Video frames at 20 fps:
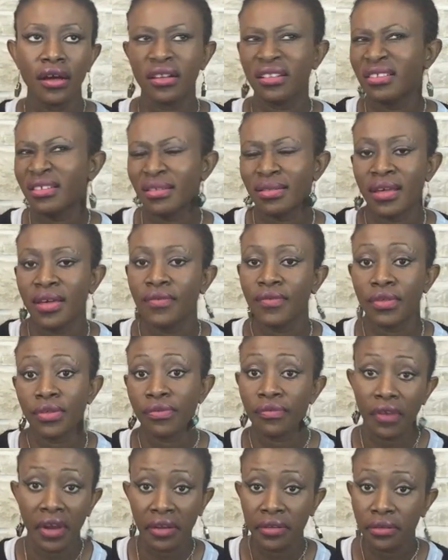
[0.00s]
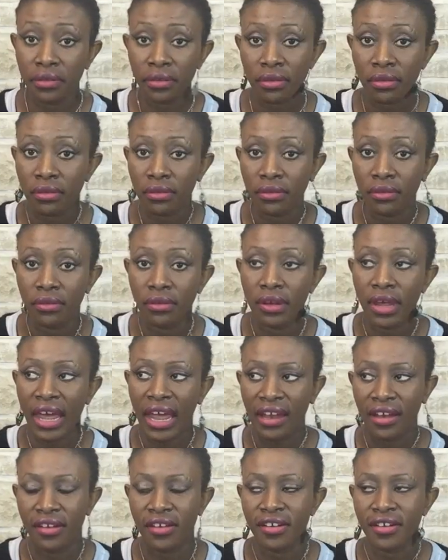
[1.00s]
to save his friends
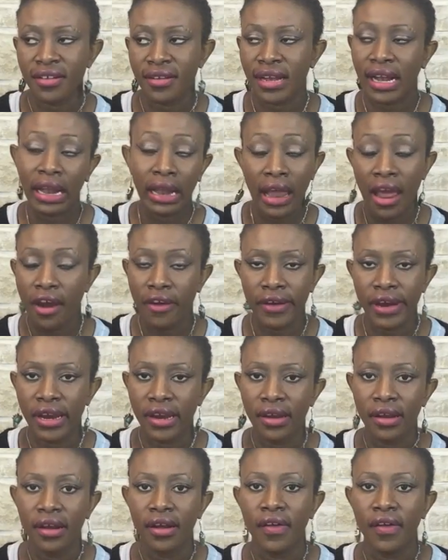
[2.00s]
and Clary.